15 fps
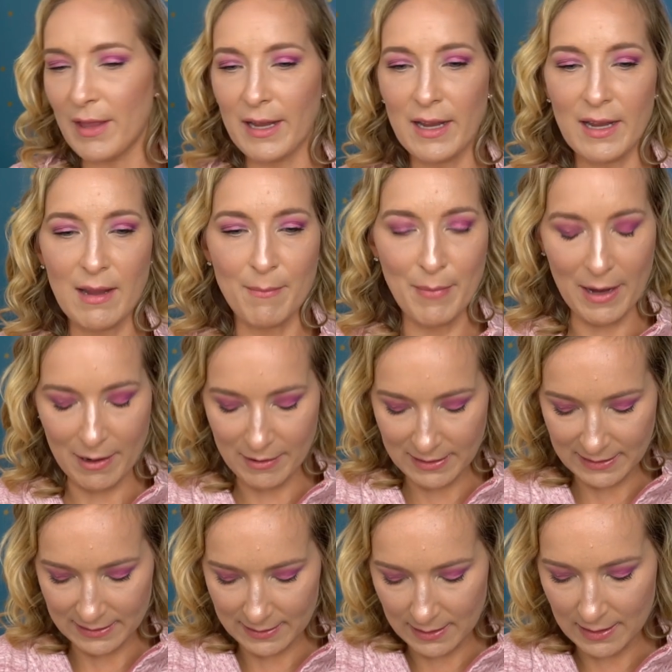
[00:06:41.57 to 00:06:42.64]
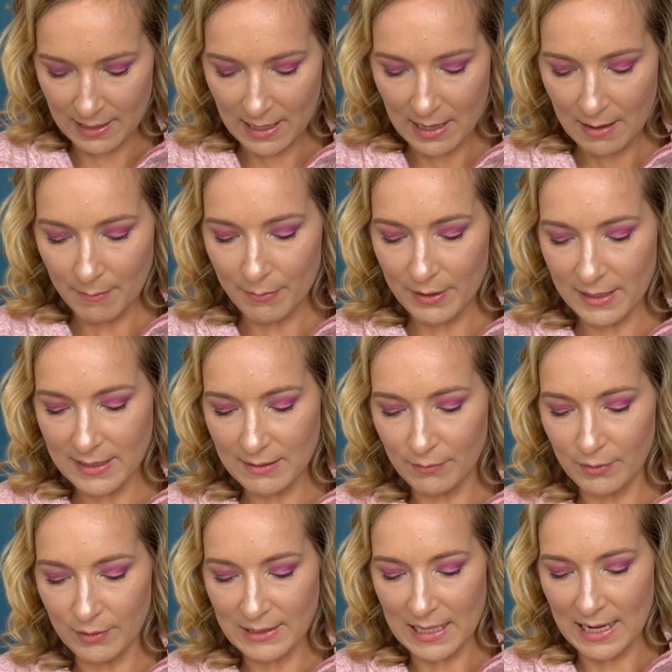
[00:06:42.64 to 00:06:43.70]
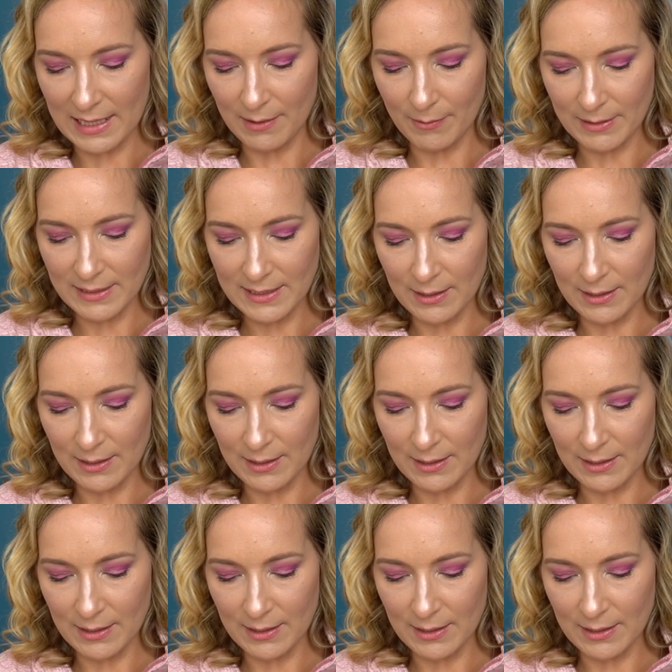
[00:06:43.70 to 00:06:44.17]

like a comparison, but it's a real tiny one.